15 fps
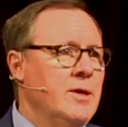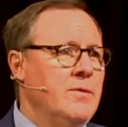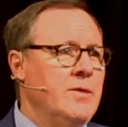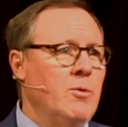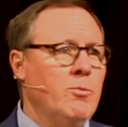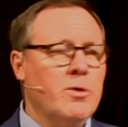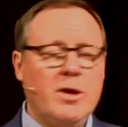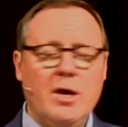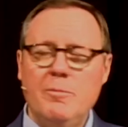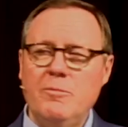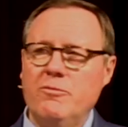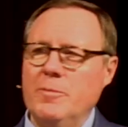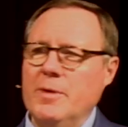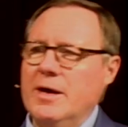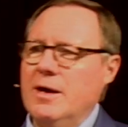that we're coming
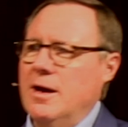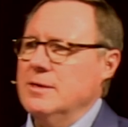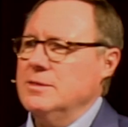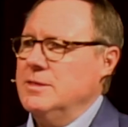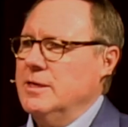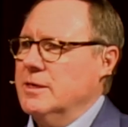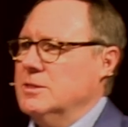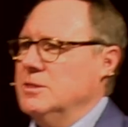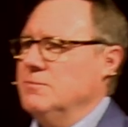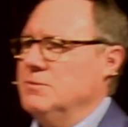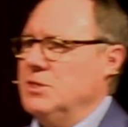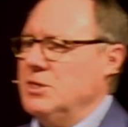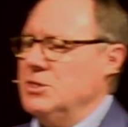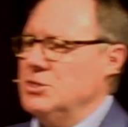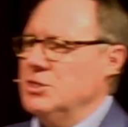from a context of
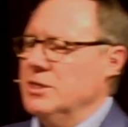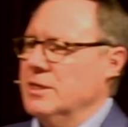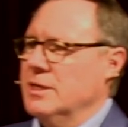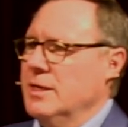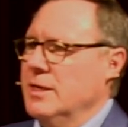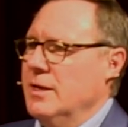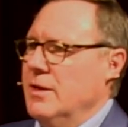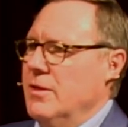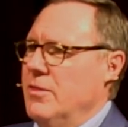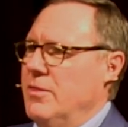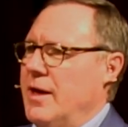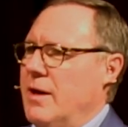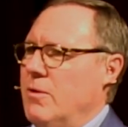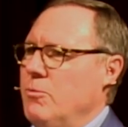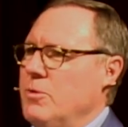teaching
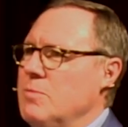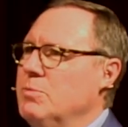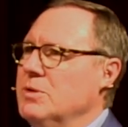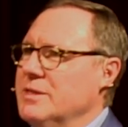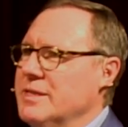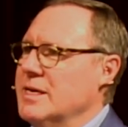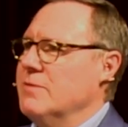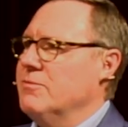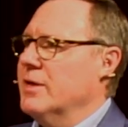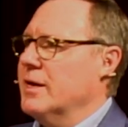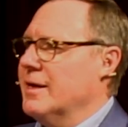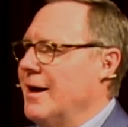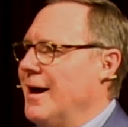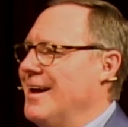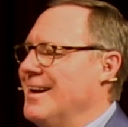that we believe that
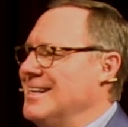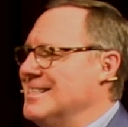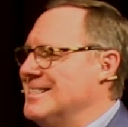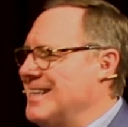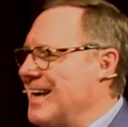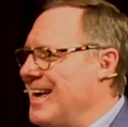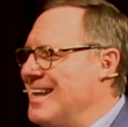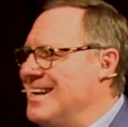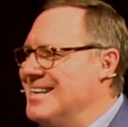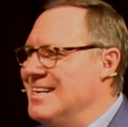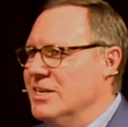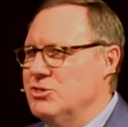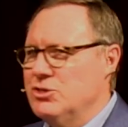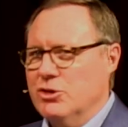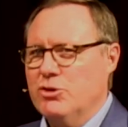God
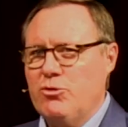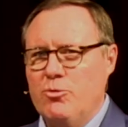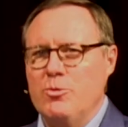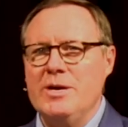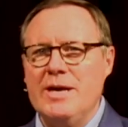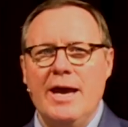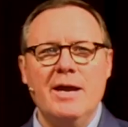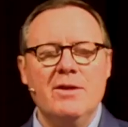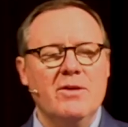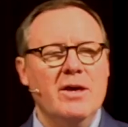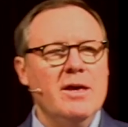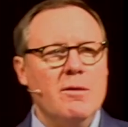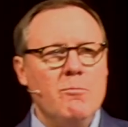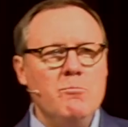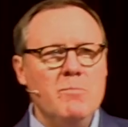intended to create
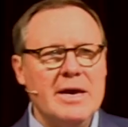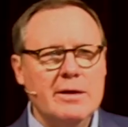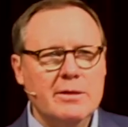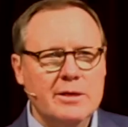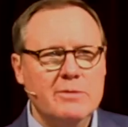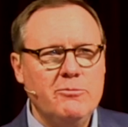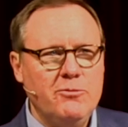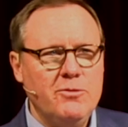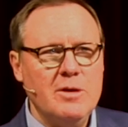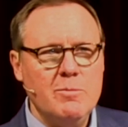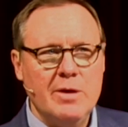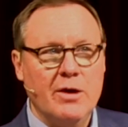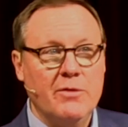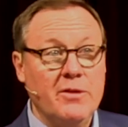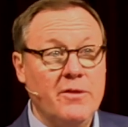male and
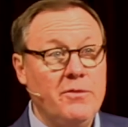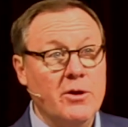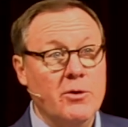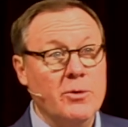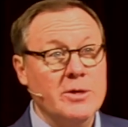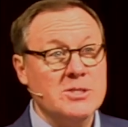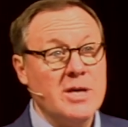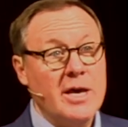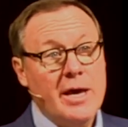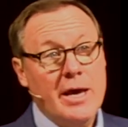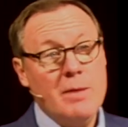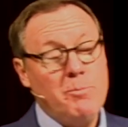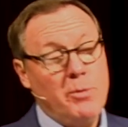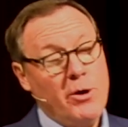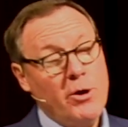female, that there is
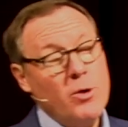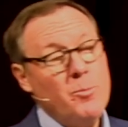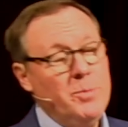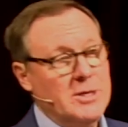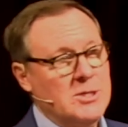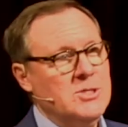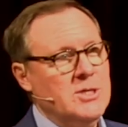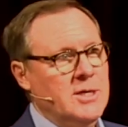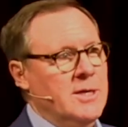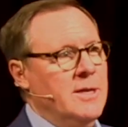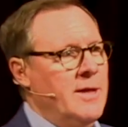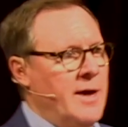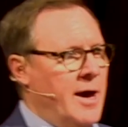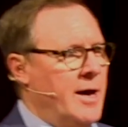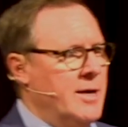a purpose in
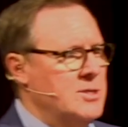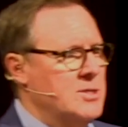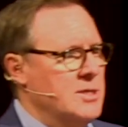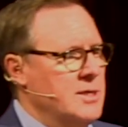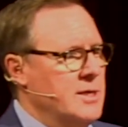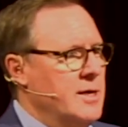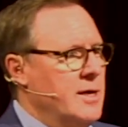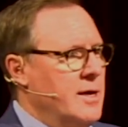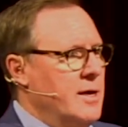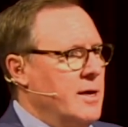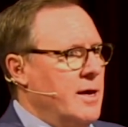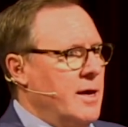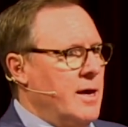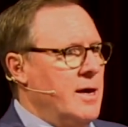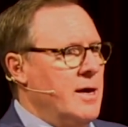that,
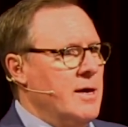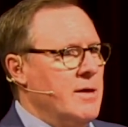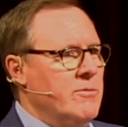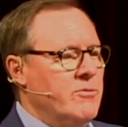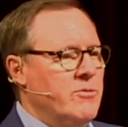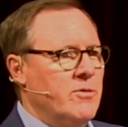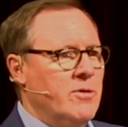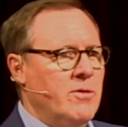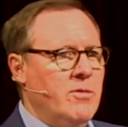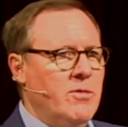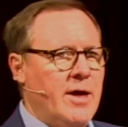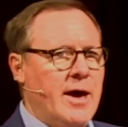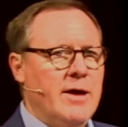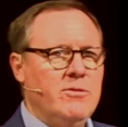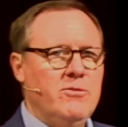and
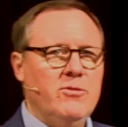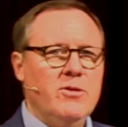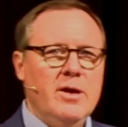that